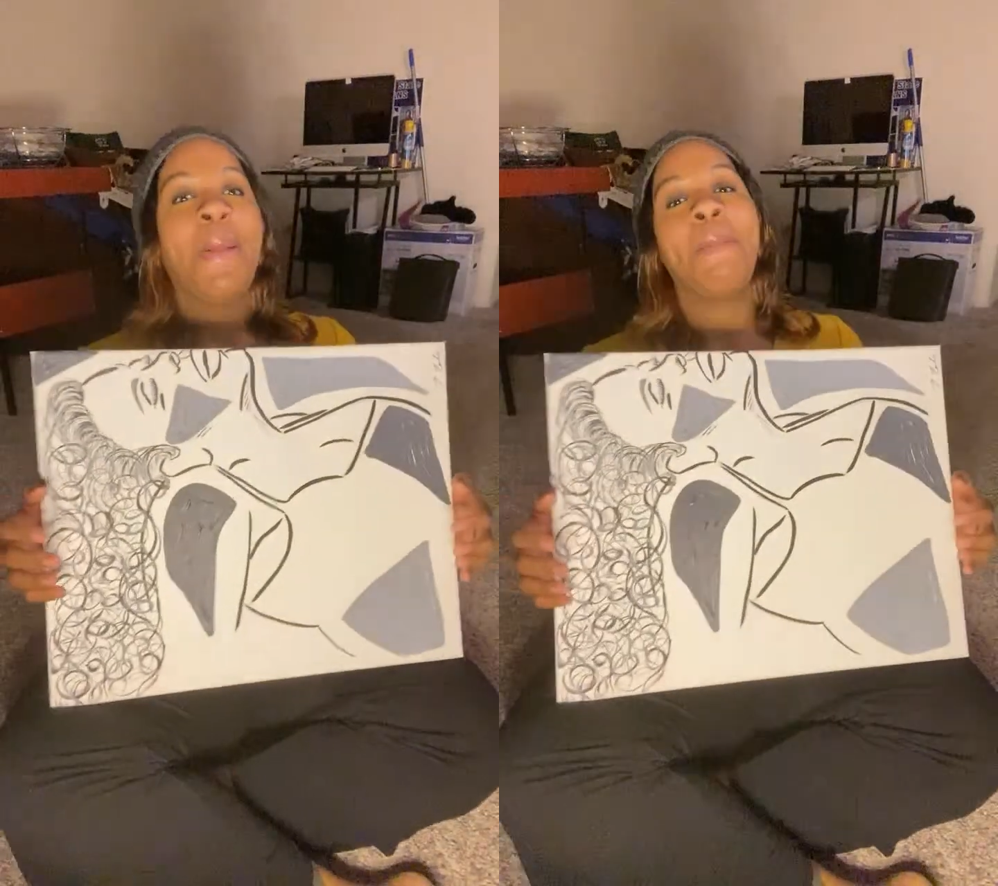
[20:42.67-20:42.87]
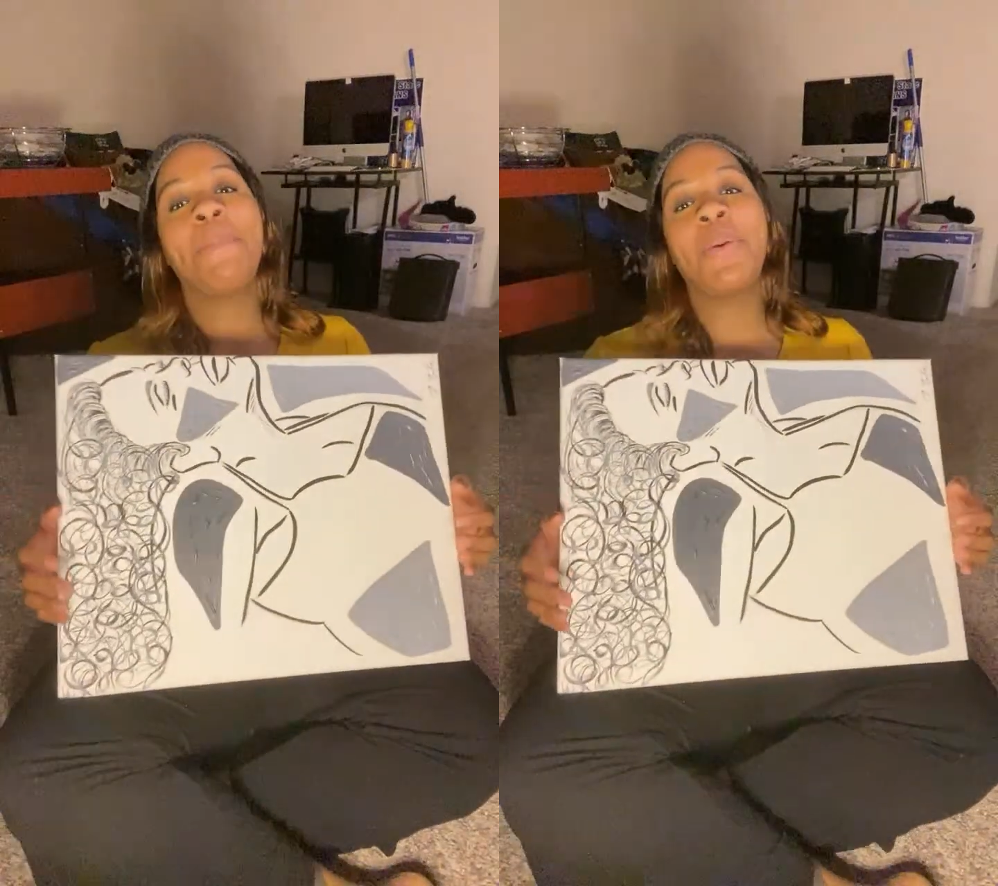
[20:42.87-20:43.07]

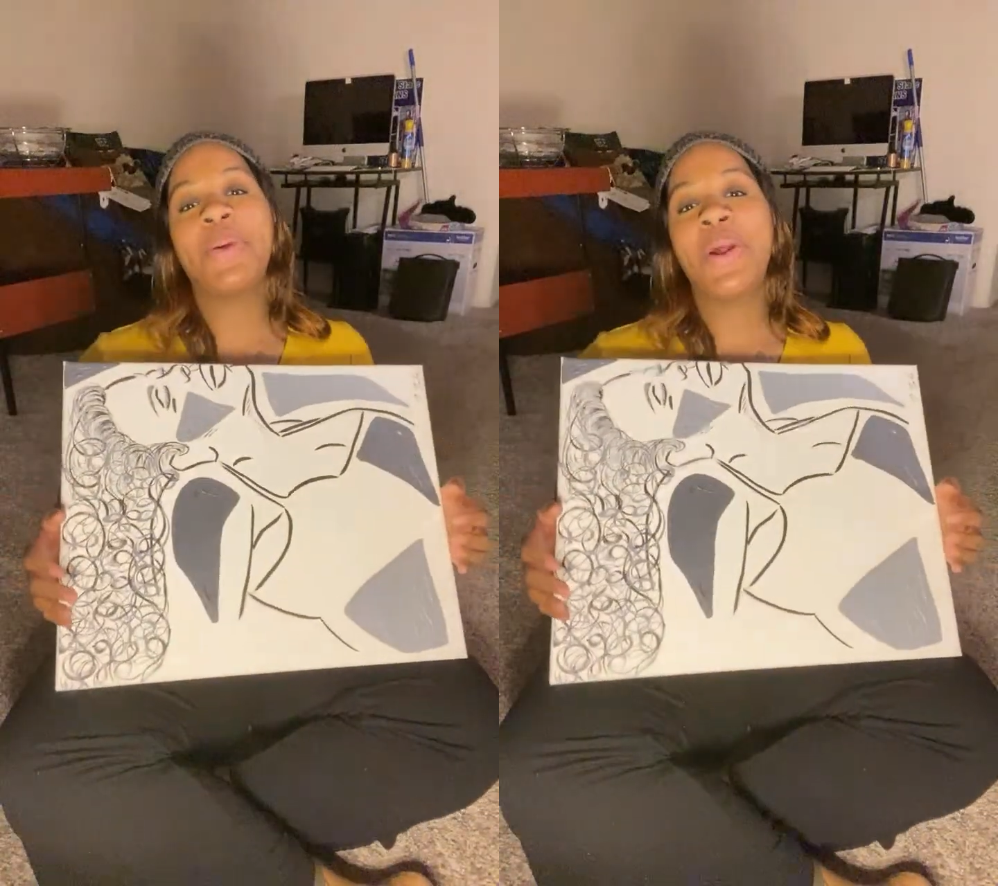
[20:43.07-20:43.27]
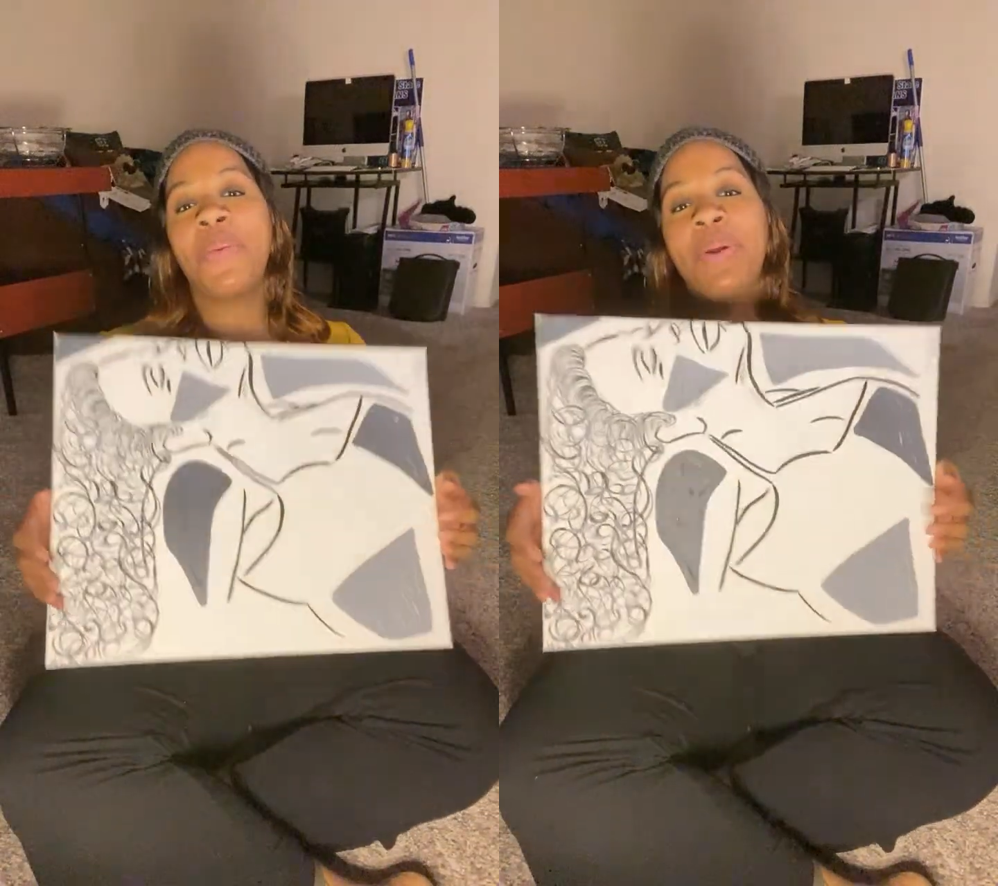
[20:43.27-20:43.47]
But we
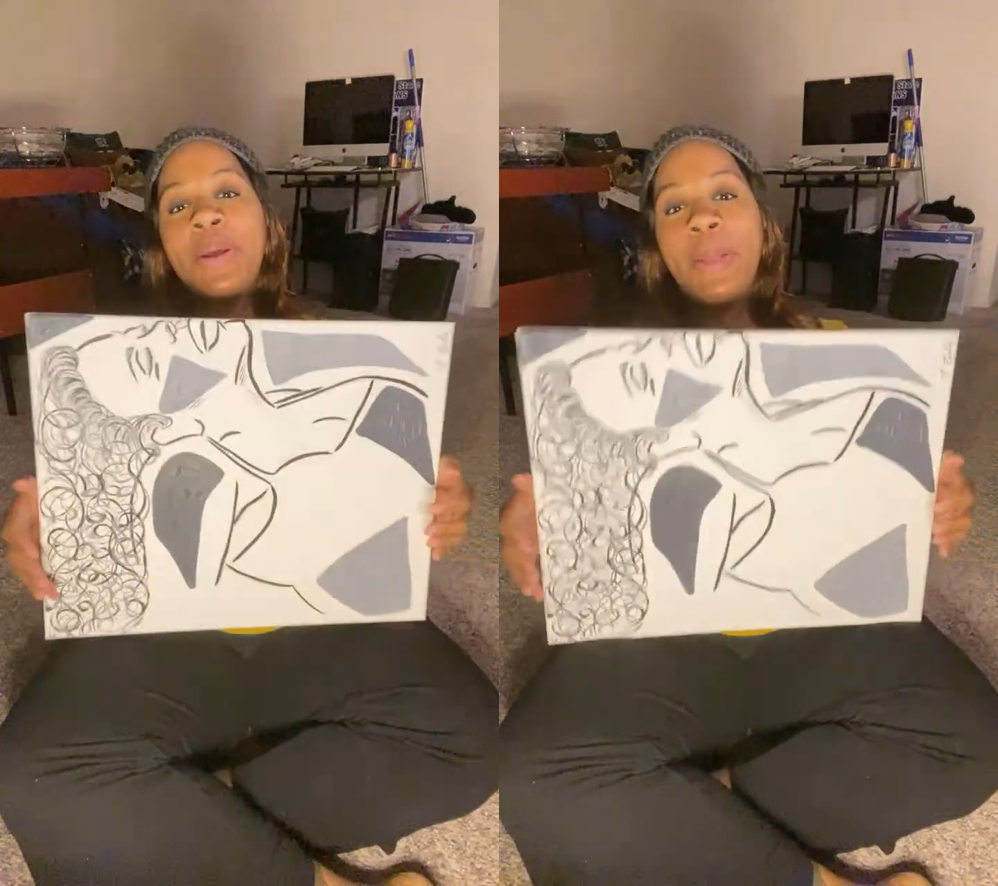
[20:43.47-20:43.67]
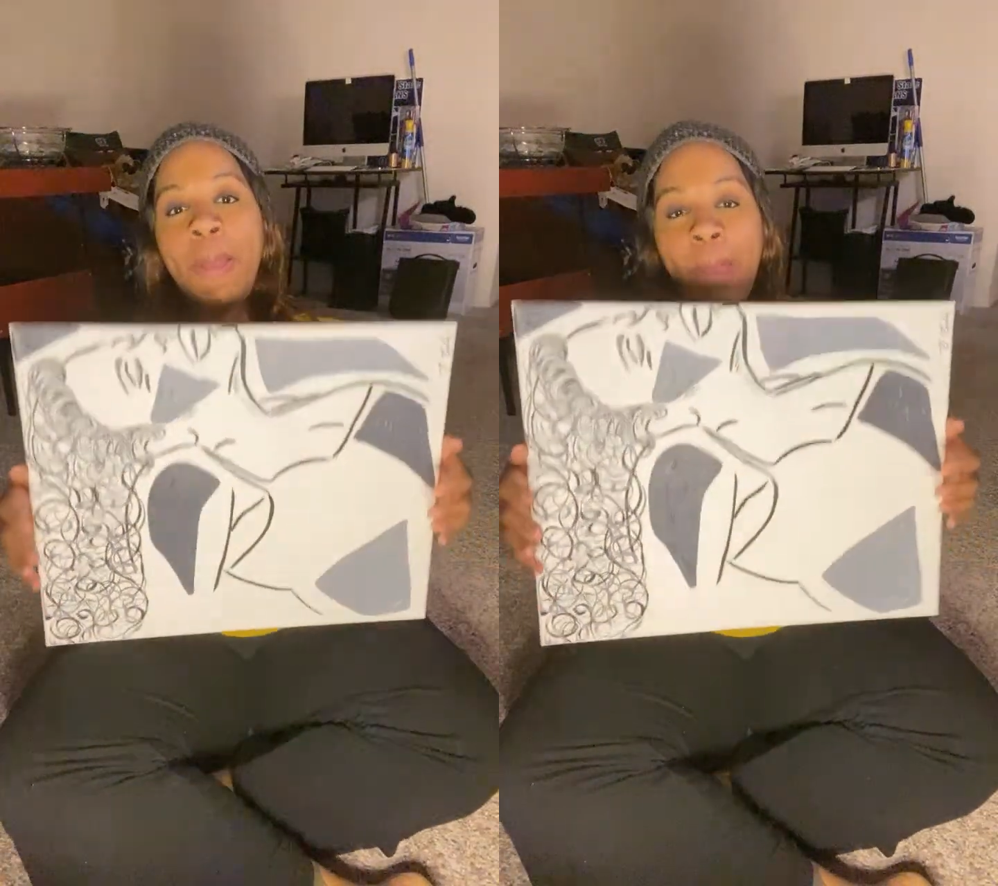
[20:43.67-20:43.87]
don't wanna,